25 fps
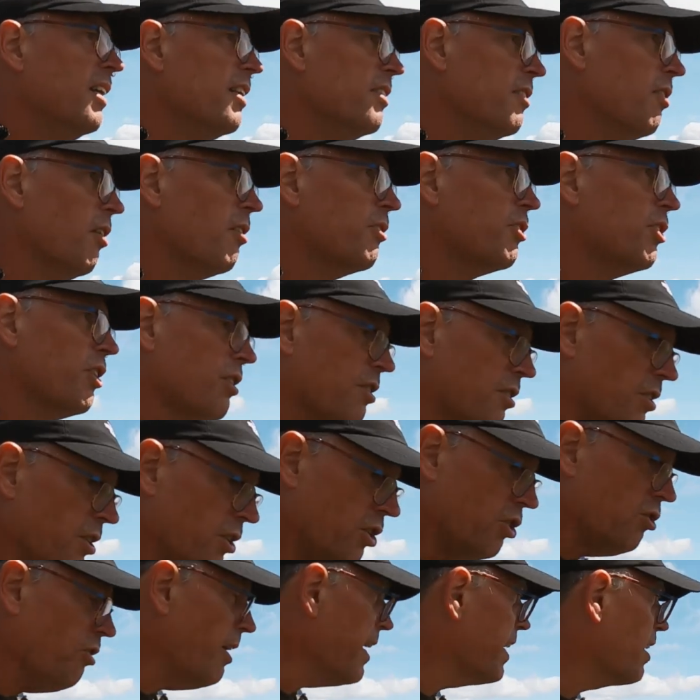Not just to
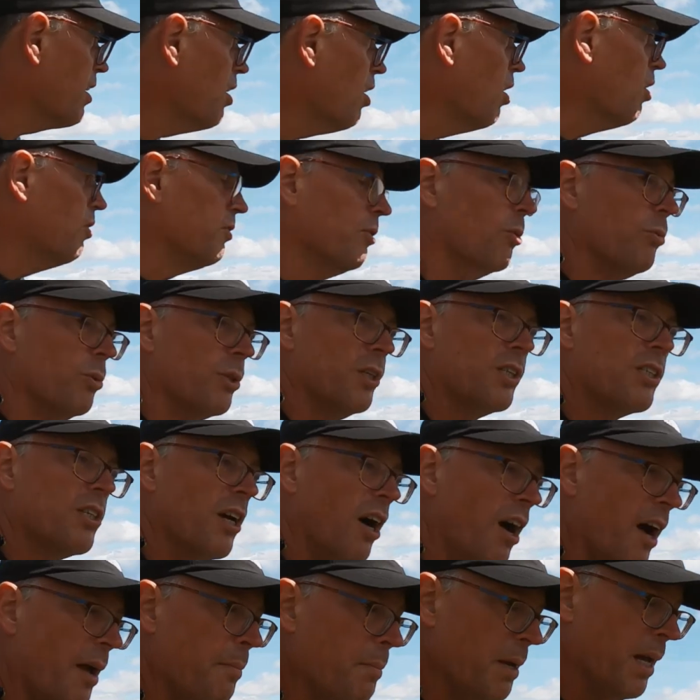trek on all the
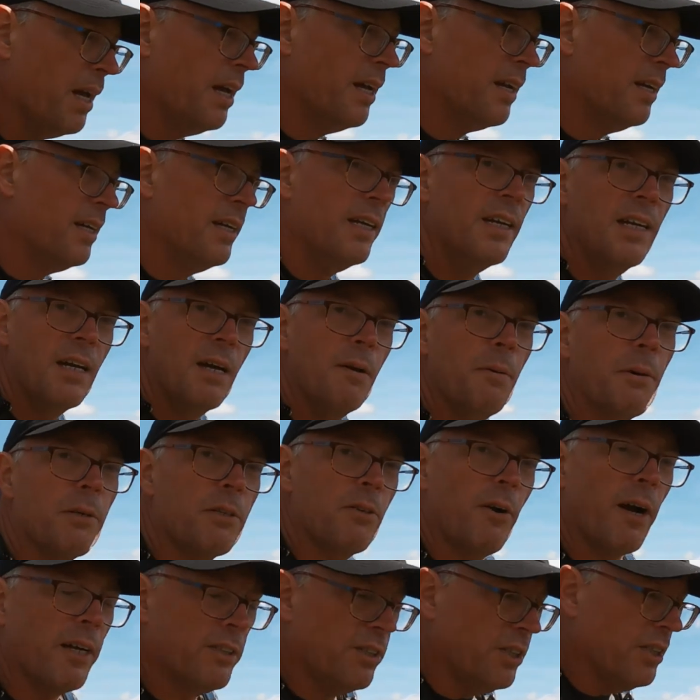time, but
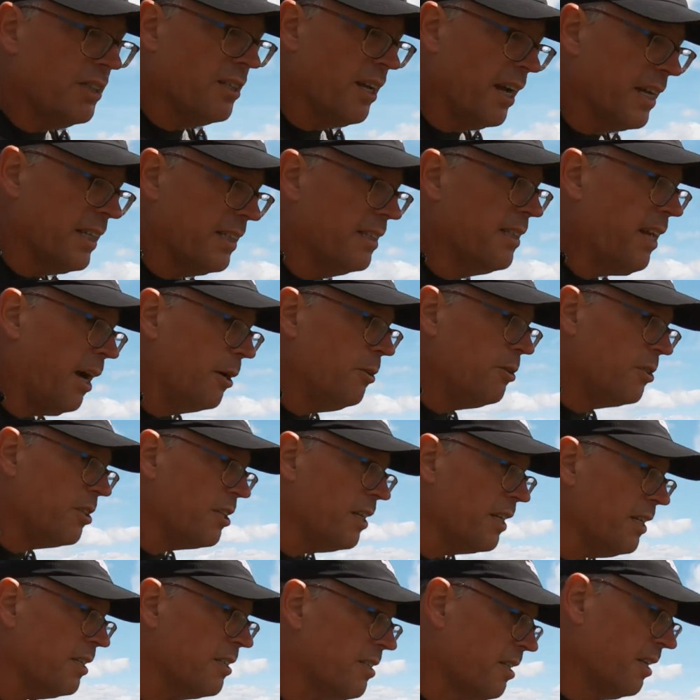to actually take
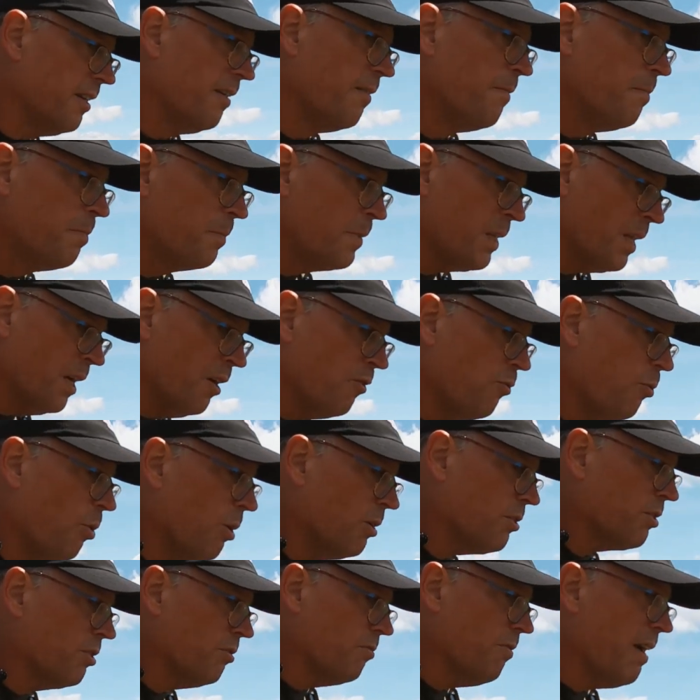notice of
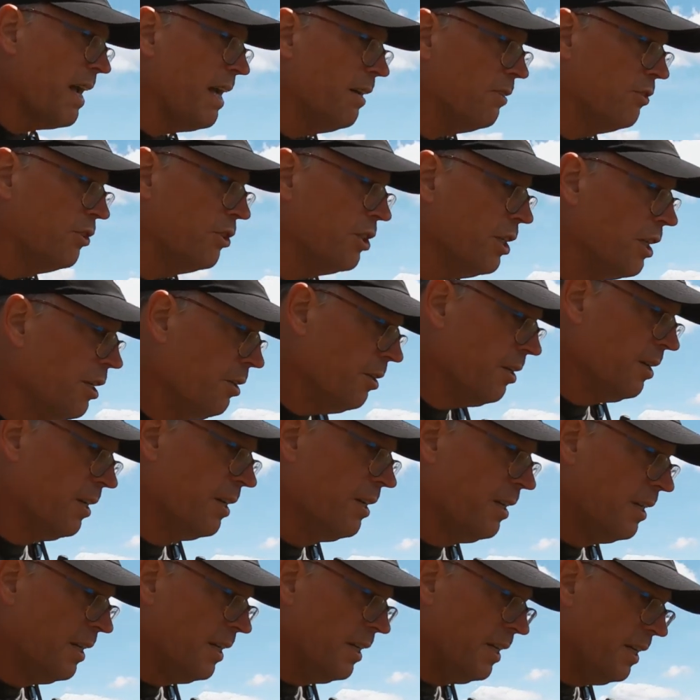what's around you
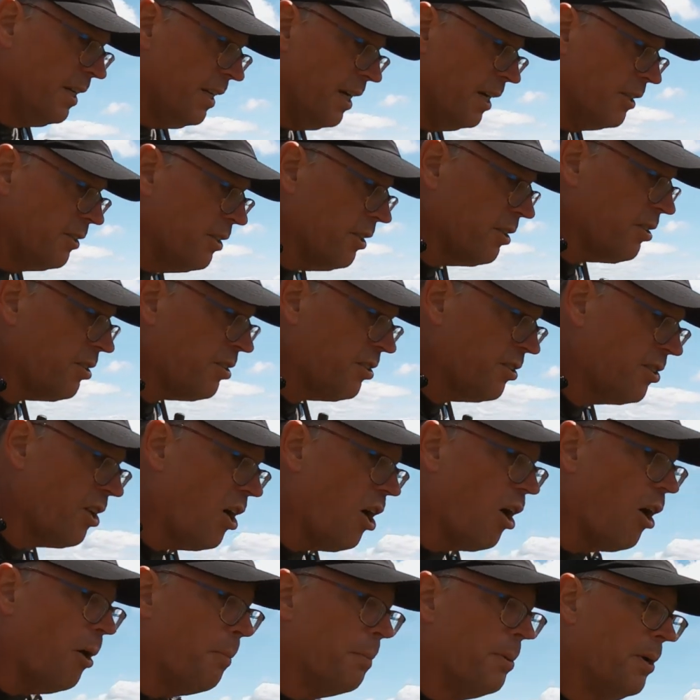and just
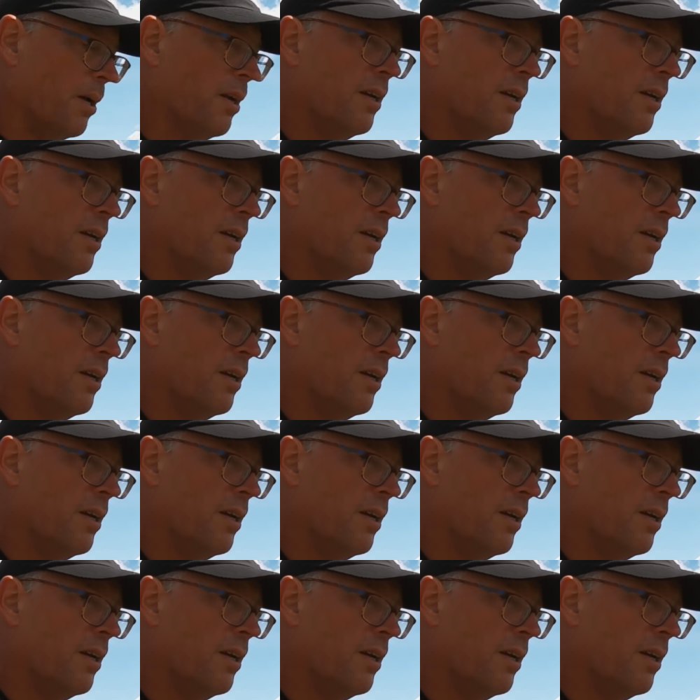stop